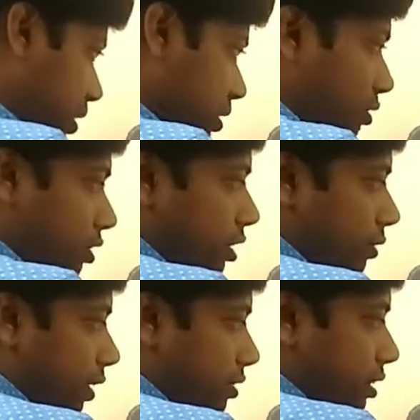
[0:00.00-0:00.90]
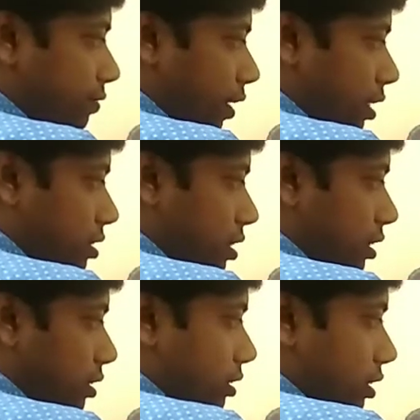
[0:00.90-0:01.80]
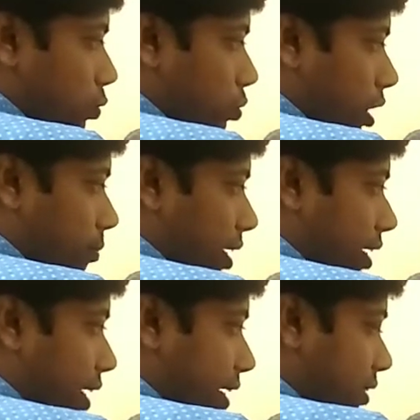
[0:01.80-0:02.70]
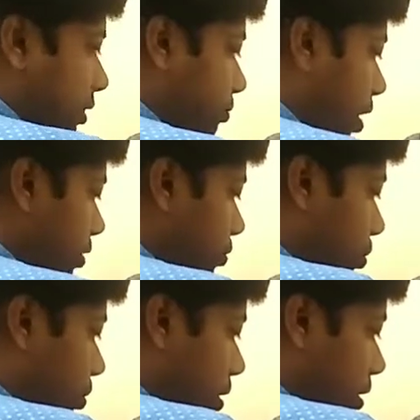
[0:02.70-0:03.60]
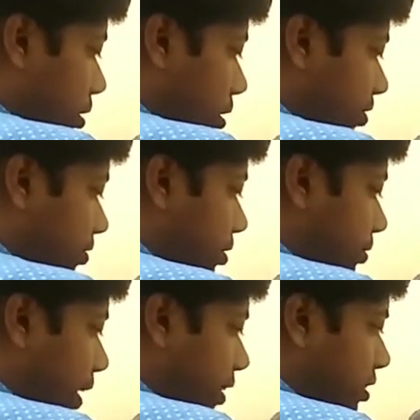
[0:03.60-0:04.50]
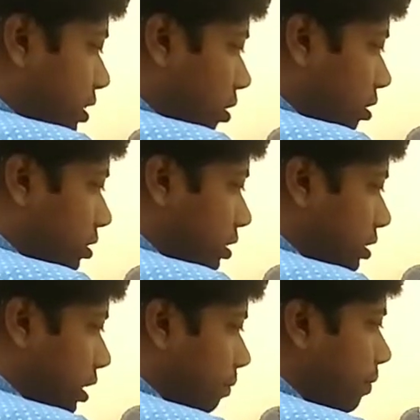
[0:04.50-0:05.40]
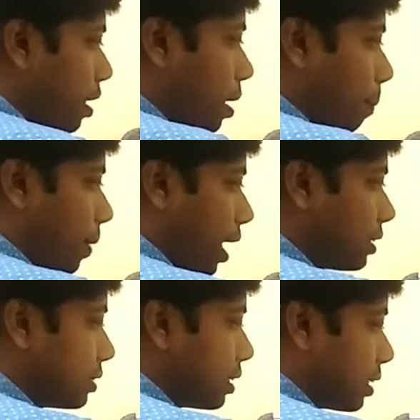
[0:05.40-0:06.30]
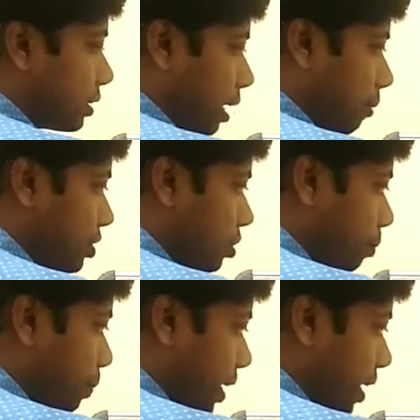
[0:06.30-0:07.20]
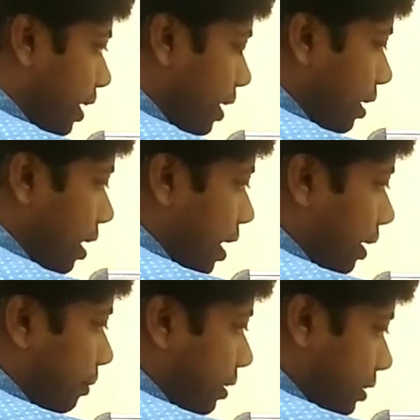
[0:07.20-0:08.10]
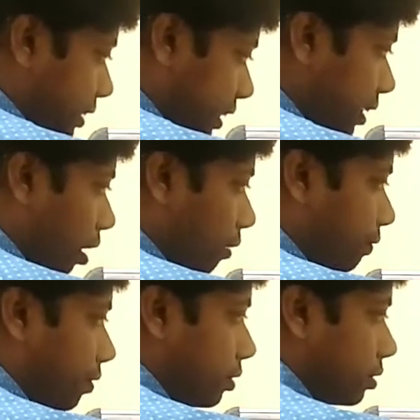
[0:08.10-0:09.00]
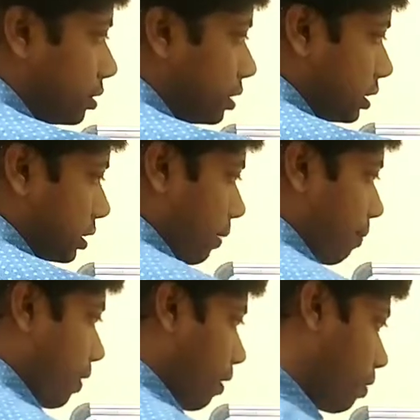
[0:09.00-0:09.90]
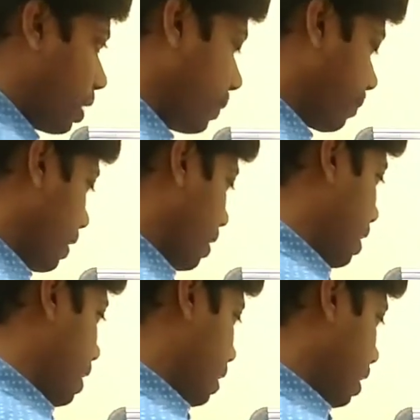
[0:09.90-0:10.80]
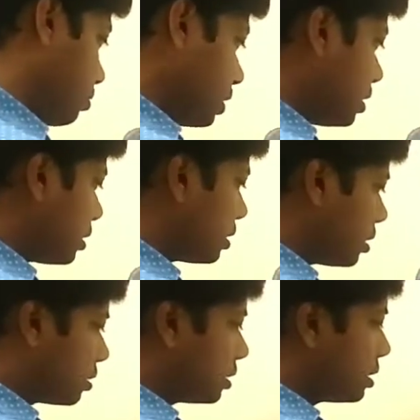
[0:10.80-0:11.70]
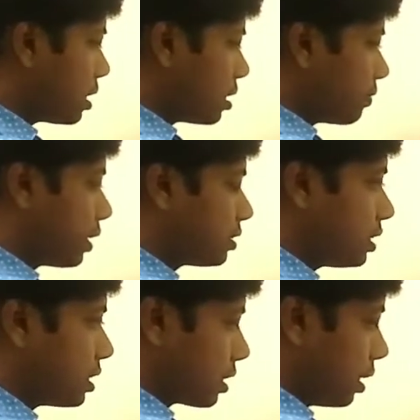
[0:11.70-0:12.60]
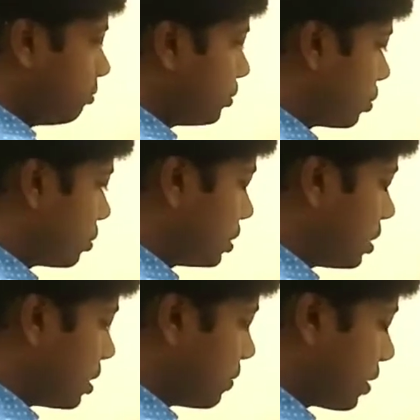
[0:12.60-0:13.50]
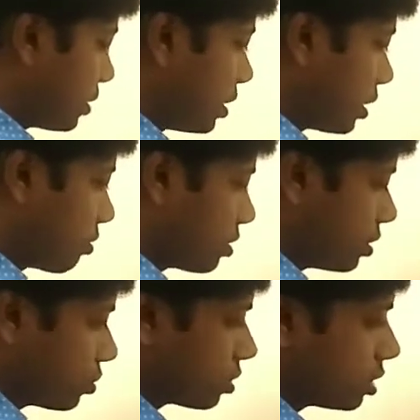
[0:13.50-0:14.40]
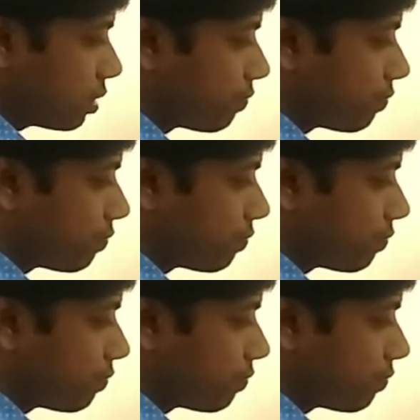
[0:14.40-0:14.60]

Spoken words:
just you only differentiate firstly, there is a two term Ni and G1, so if you differentiate only this term plus summation of Ni D of this term, okay. Now this is the differentiate term, so this is the differentiate equation, so this is